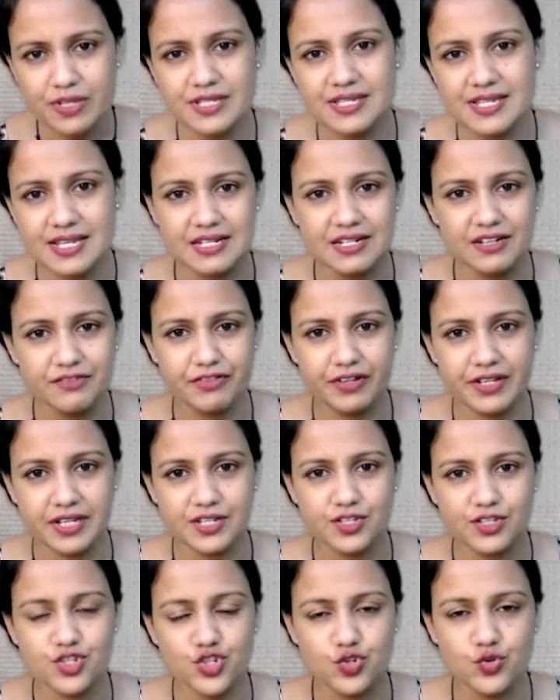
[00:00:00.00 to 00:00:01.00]
much
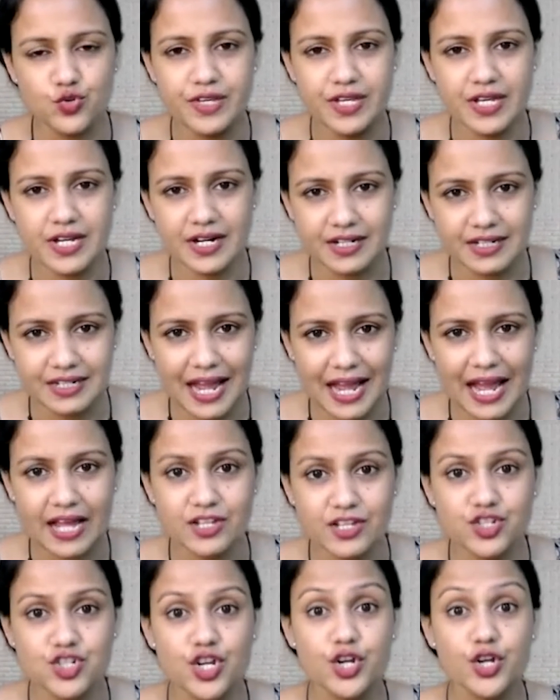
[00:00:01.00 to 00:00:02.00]
significance do we
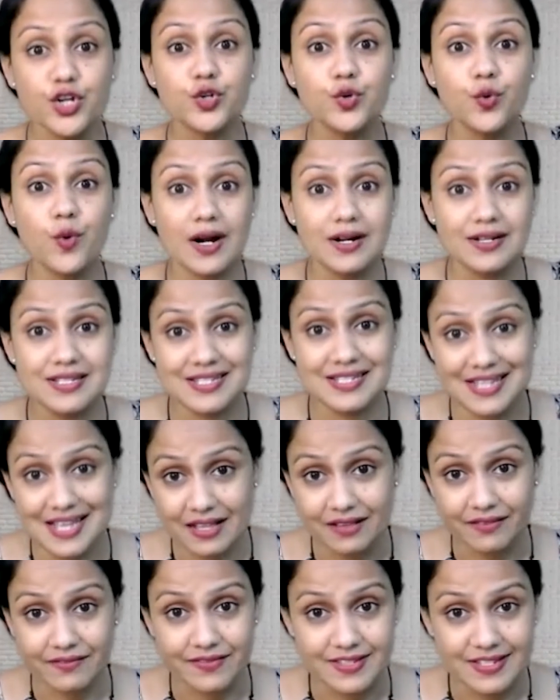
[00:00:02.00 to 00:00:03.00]
attach to
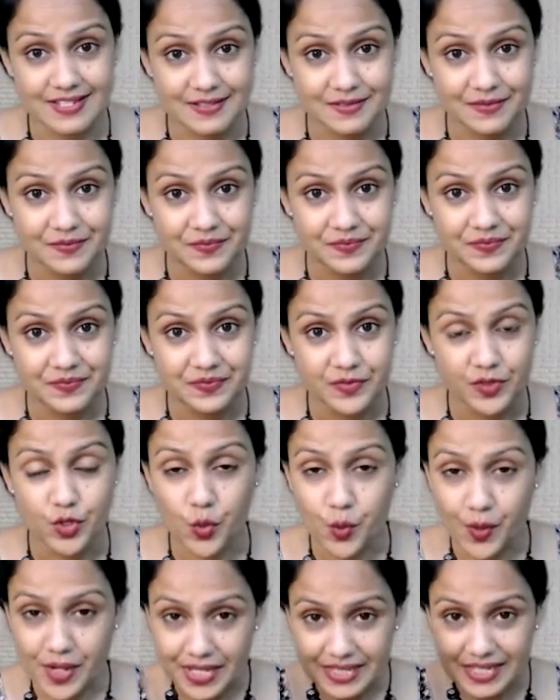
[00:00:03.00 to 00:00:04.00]
ourselves,
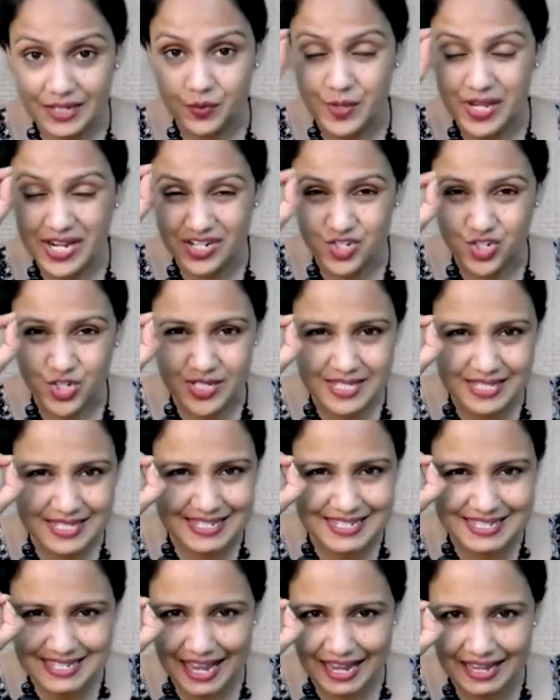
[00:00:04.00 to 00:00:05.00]
knowing that we are just
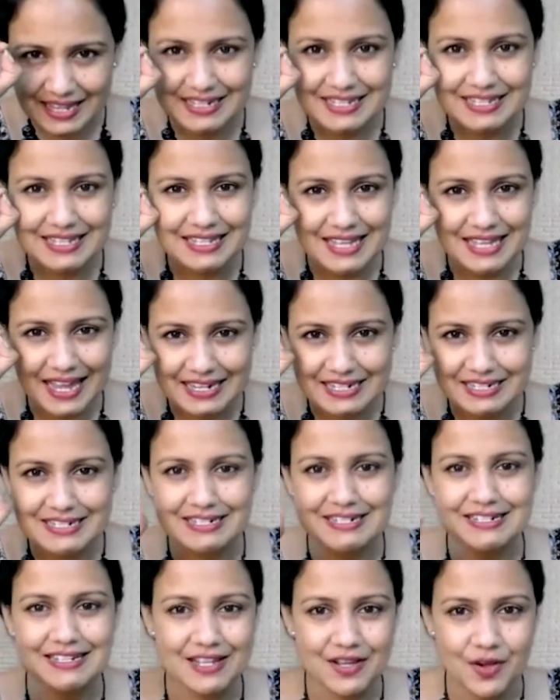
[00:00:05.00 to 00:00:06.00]
this tiny
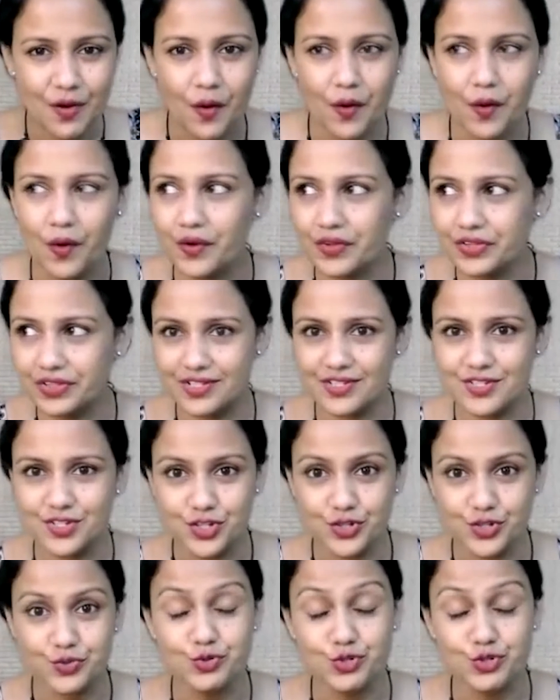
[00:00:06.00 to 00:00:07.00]
entity on this
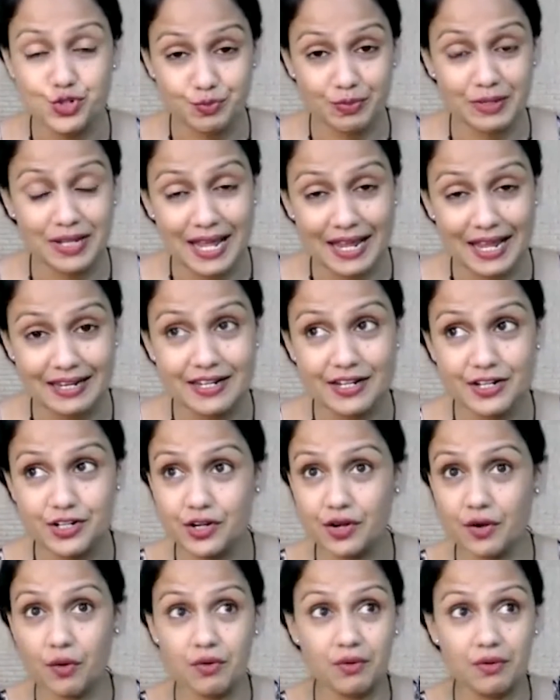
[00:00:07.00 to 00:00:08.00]
huge planet
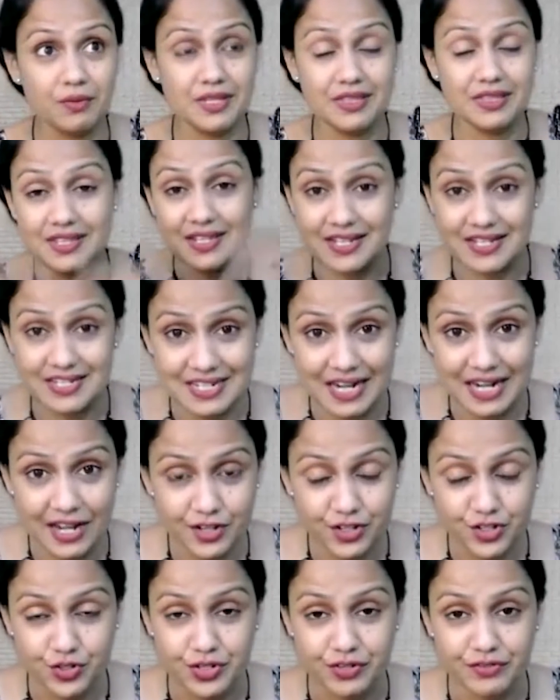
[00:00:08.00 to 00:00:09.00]
in the
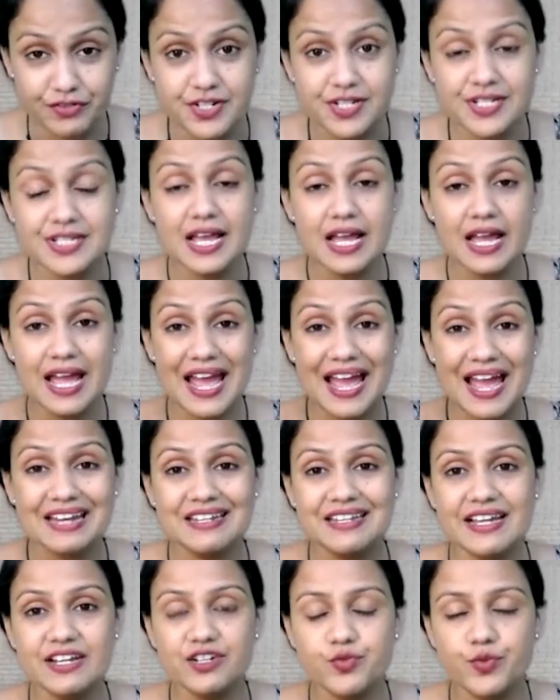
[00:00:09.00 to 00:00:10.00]
entire universe,
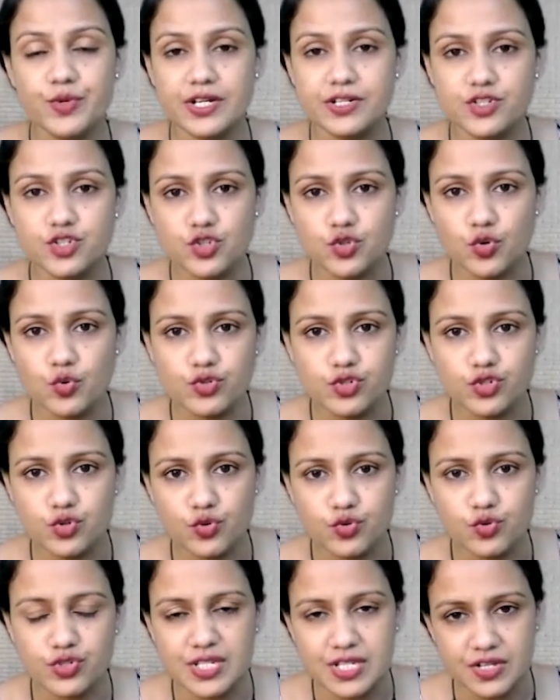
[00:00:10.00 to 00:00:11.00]
and yet we are so,
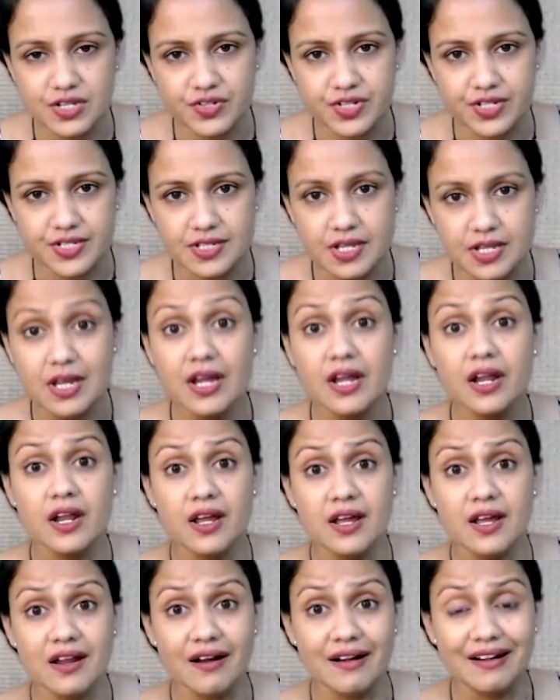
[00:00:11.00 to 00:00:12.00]
so serious.
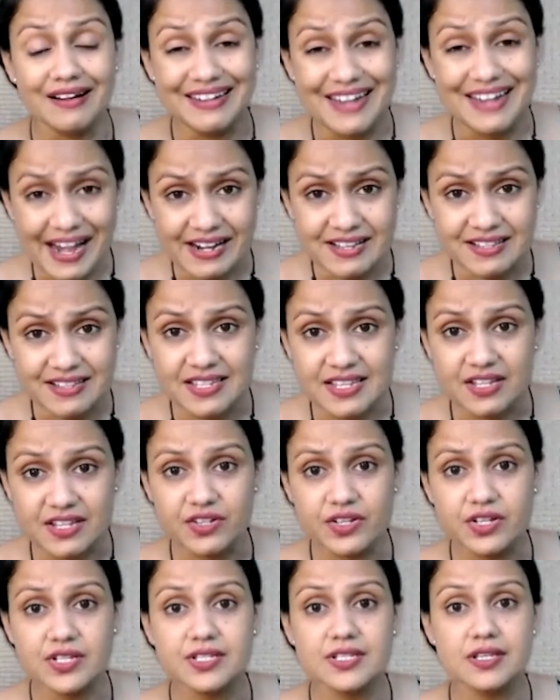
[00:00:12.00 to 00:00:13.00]
Dead
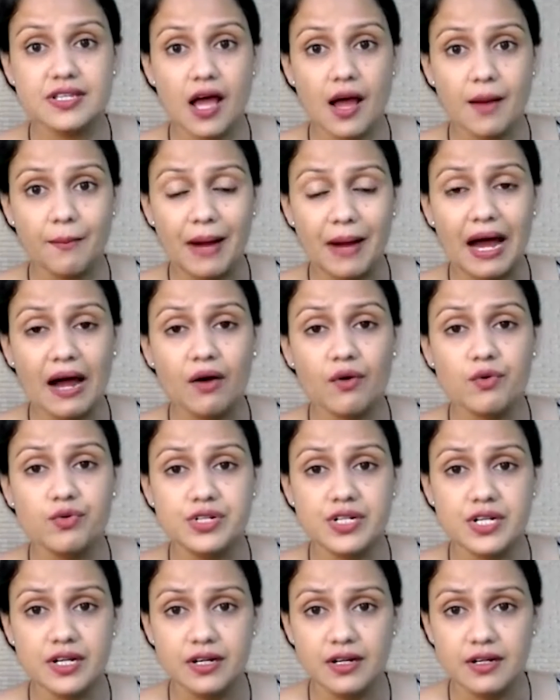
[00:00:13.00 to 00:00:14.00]
serious
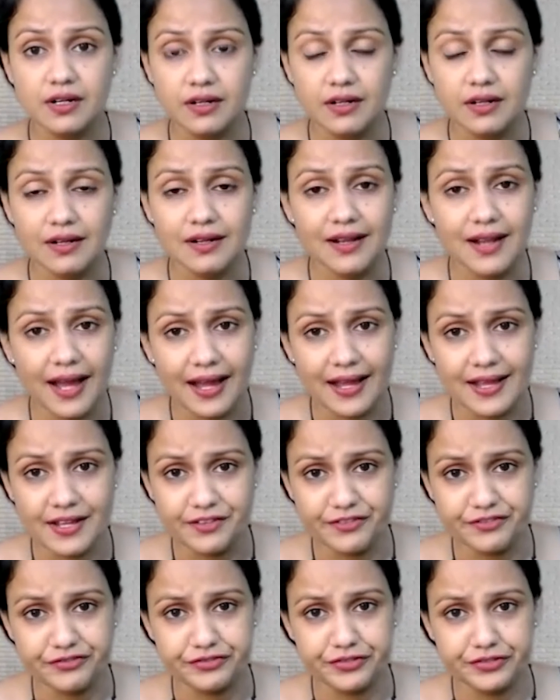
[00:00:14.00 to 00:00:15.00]
about
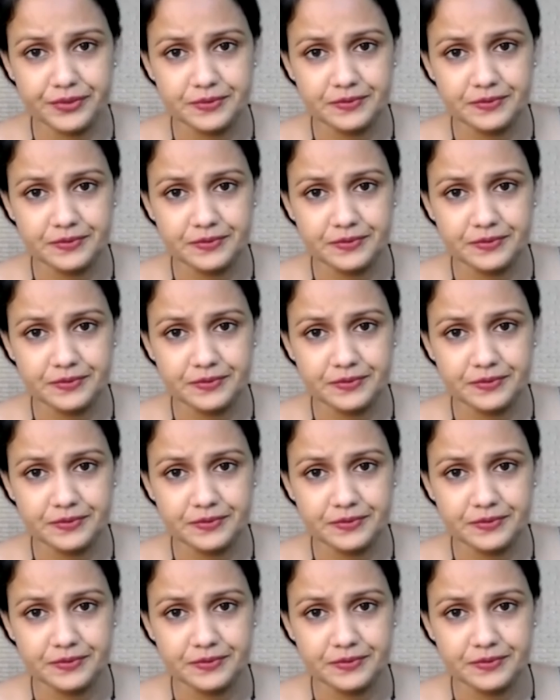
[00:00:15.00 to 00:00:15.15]
life.